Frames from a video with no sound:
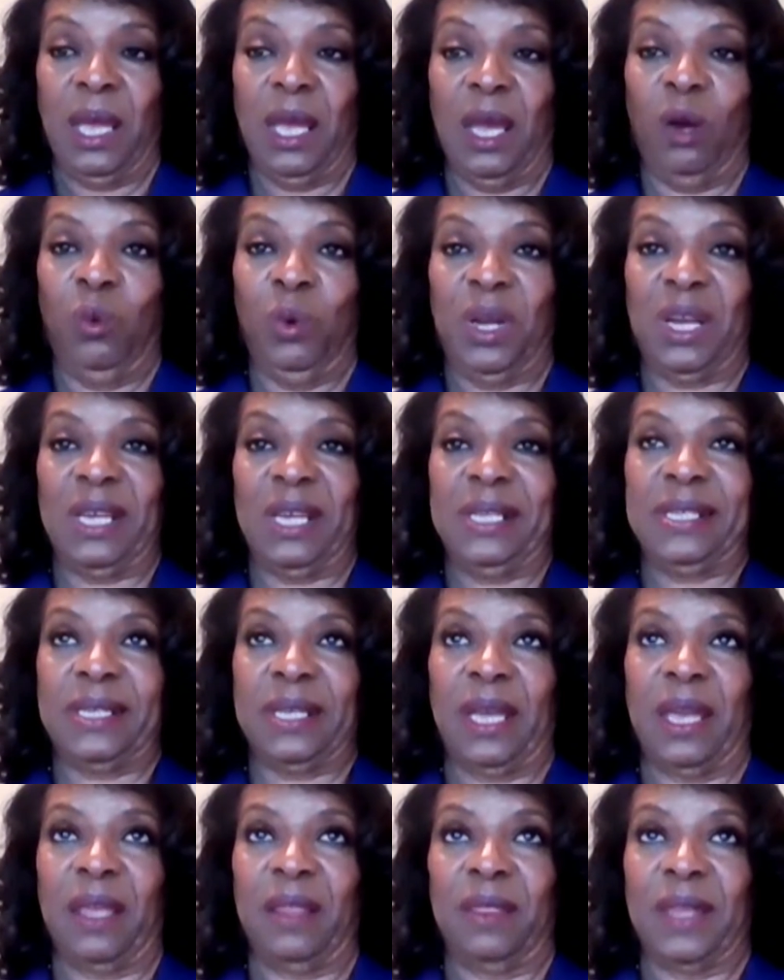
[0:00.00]
And when I
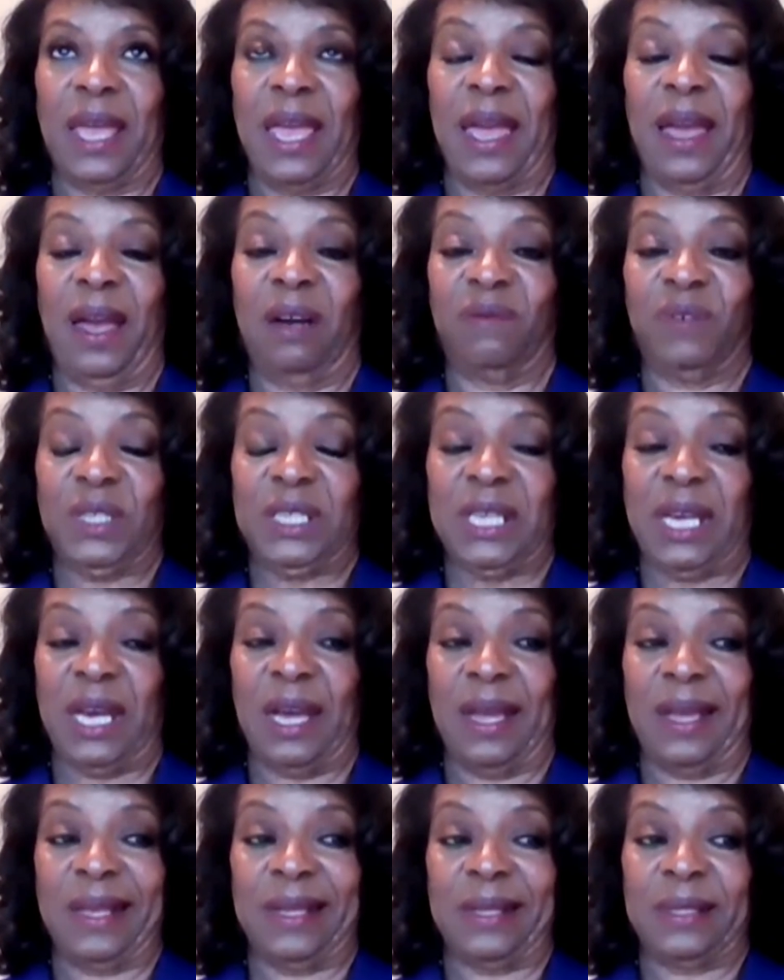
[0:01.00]
say they
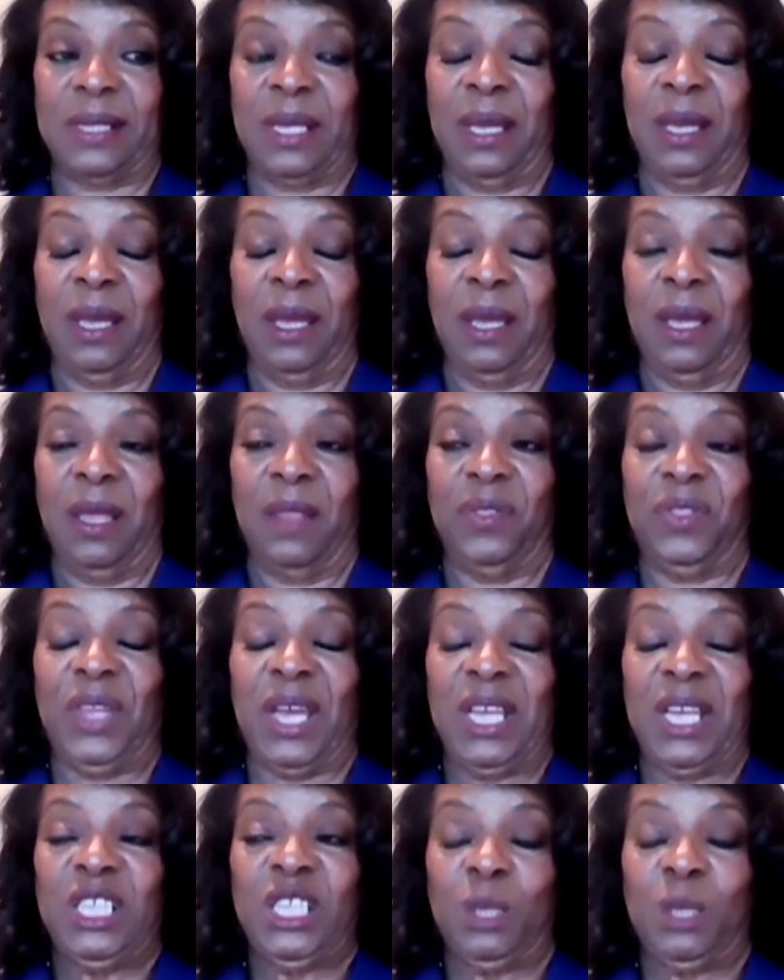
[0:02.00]
advertise,
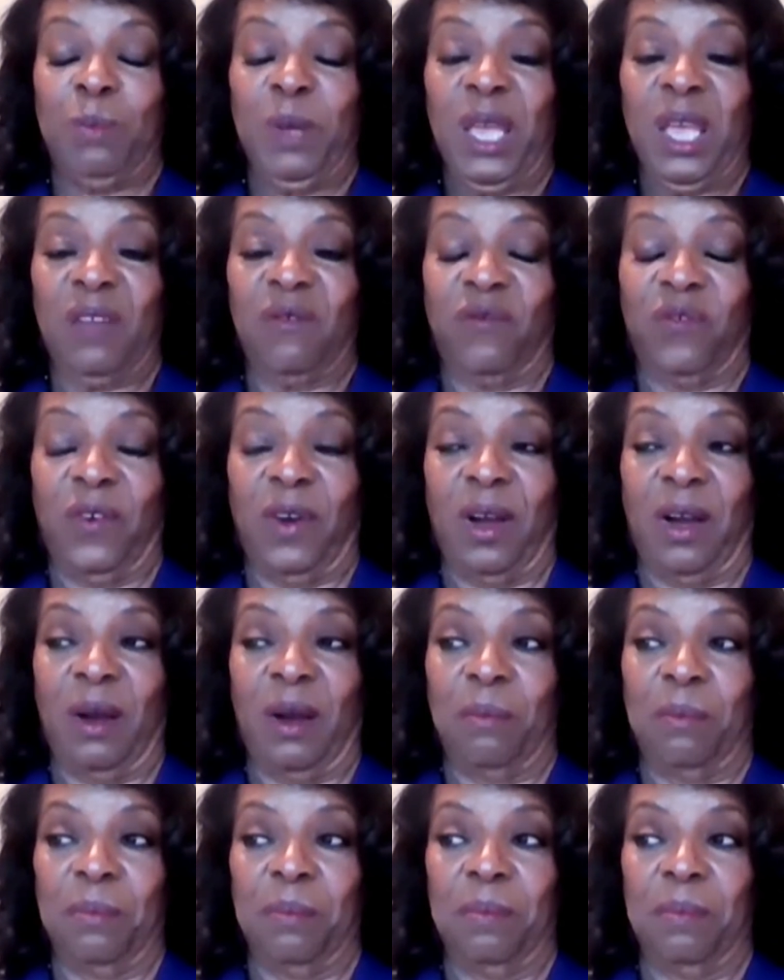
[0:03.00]
they speak
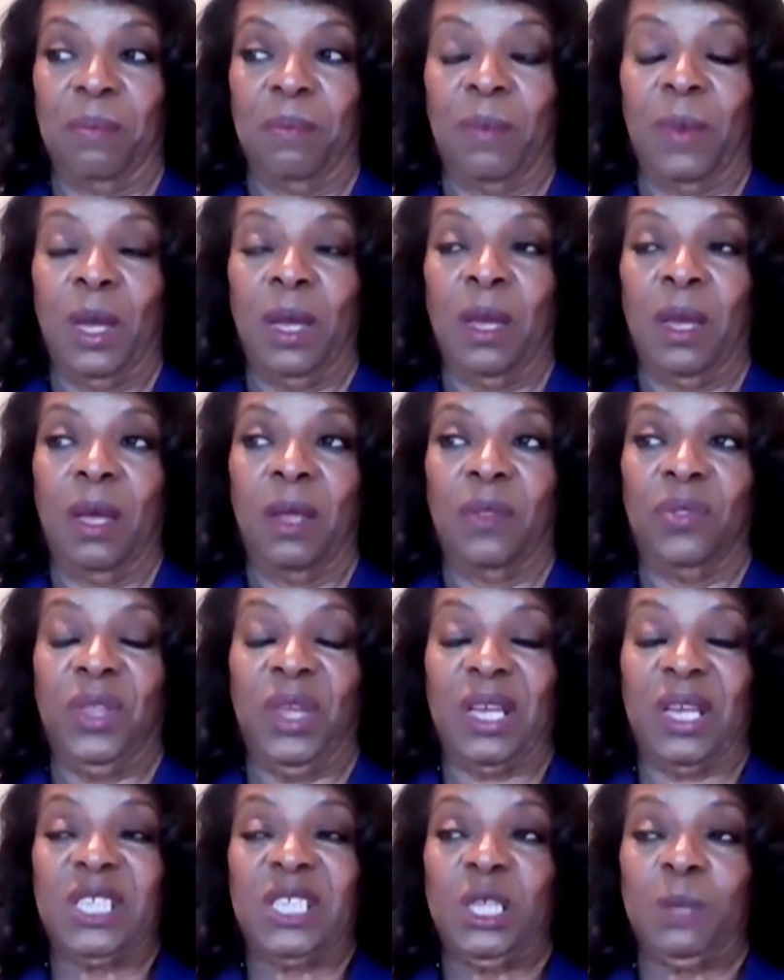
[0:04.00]
from
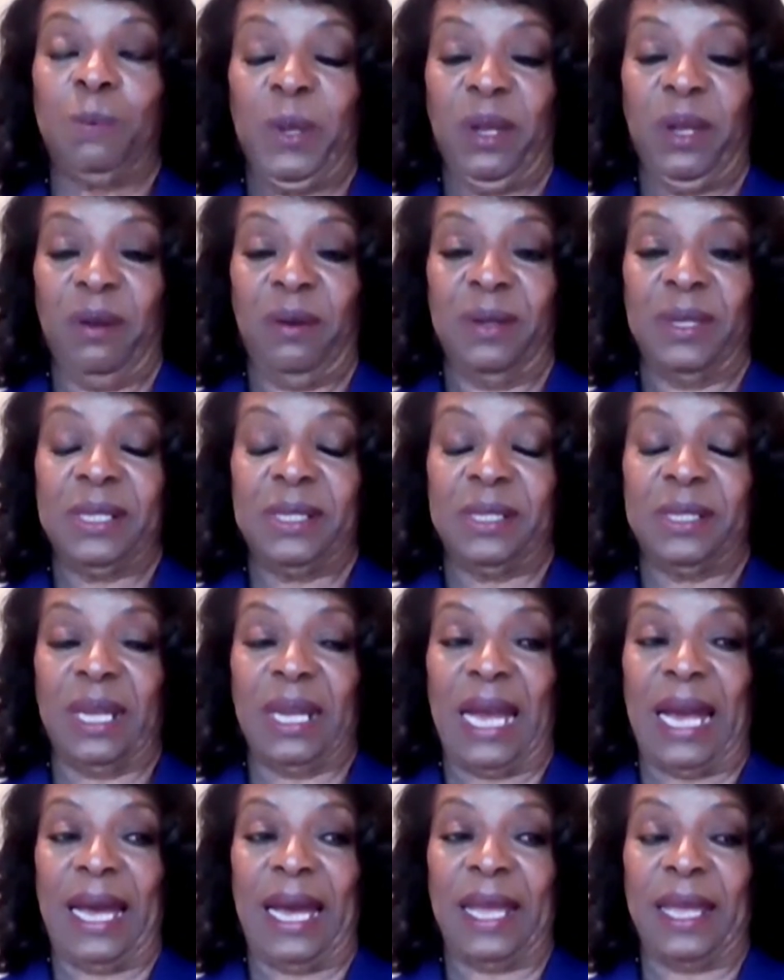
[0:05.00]
the experience
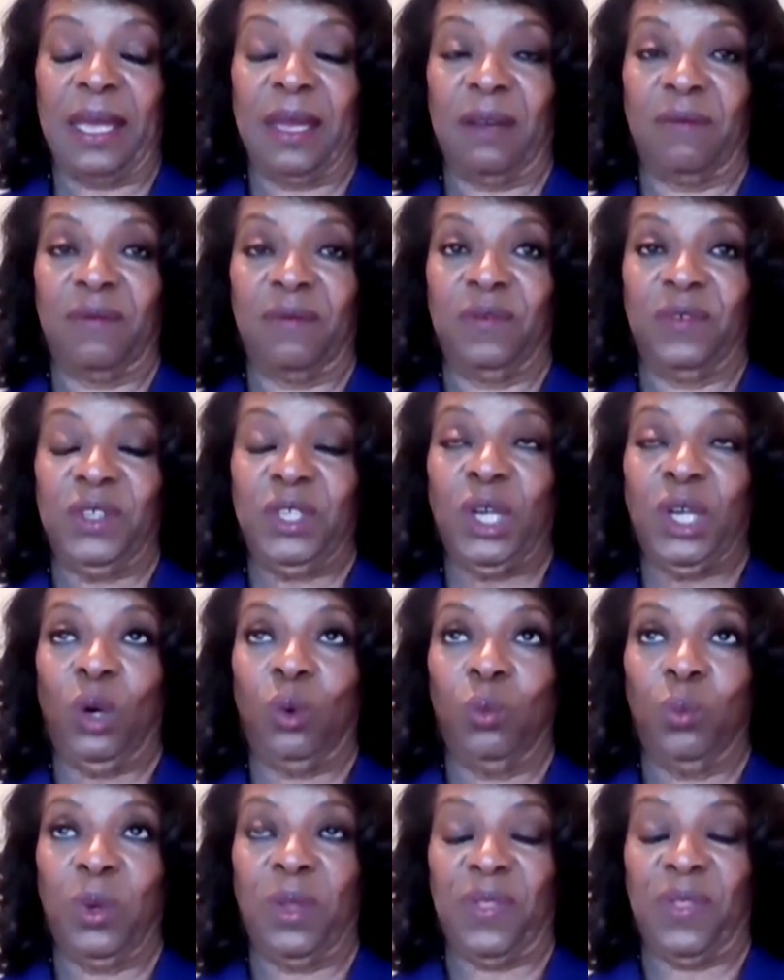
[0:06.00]
that I have
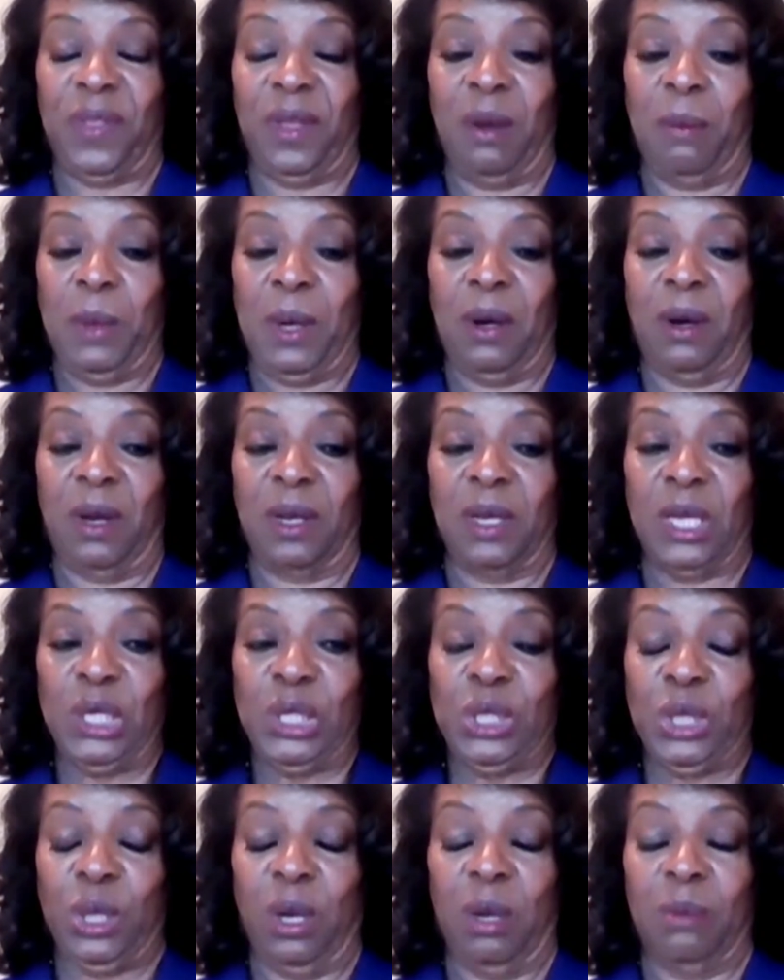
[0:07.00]
dealt with them on
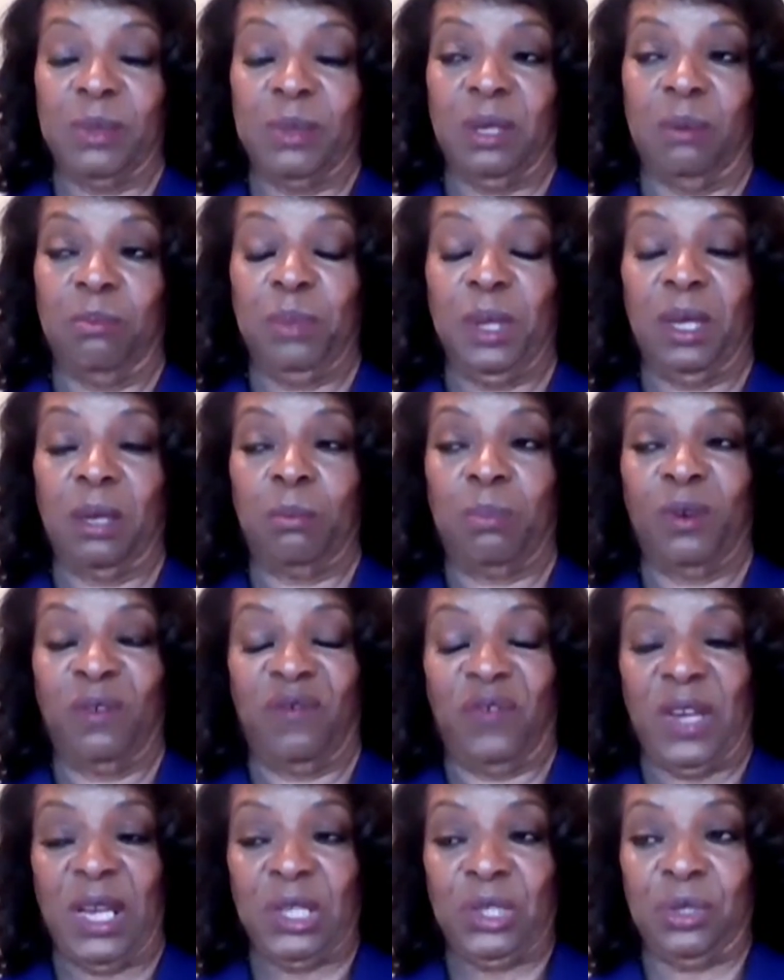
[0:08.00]
in terms of being a
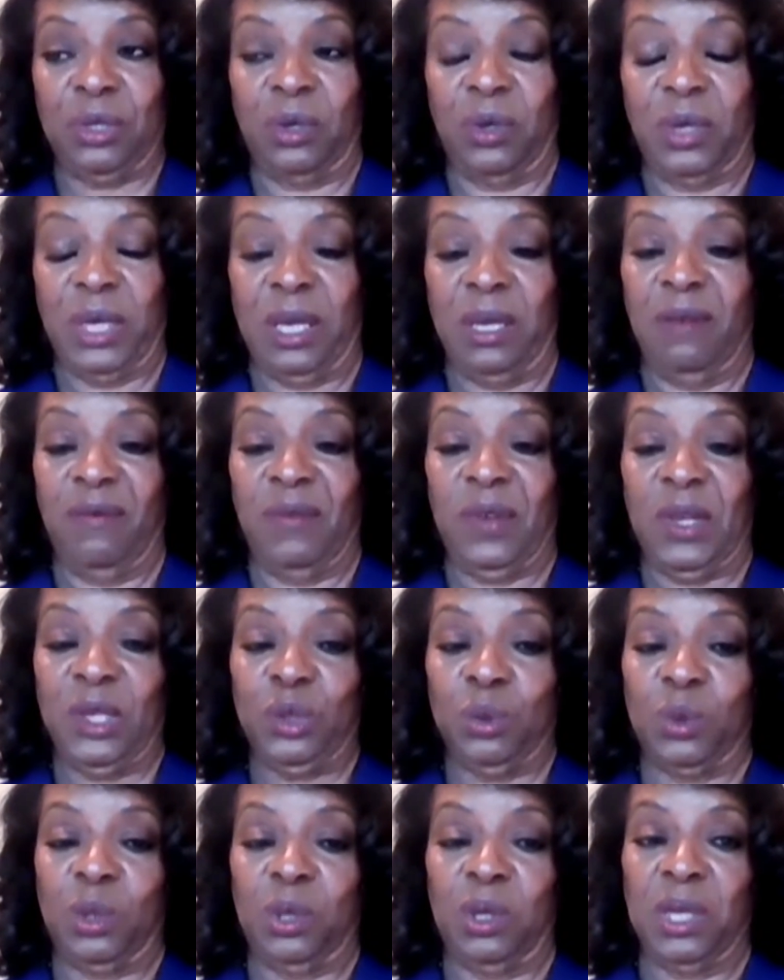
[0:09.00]
professional
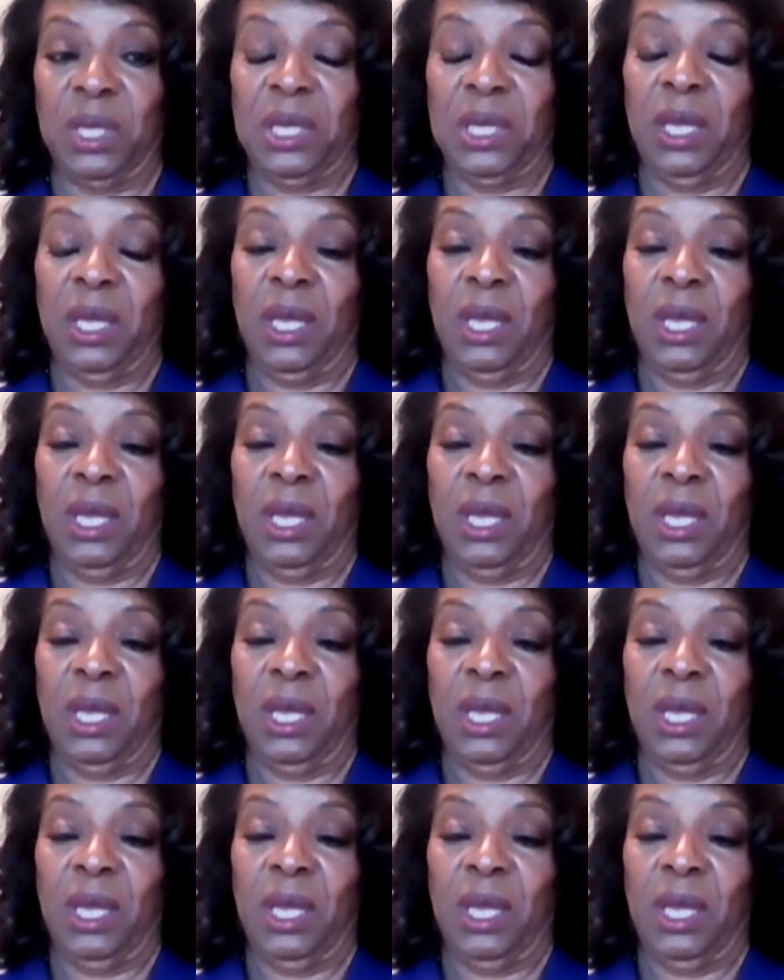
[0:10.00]
individual,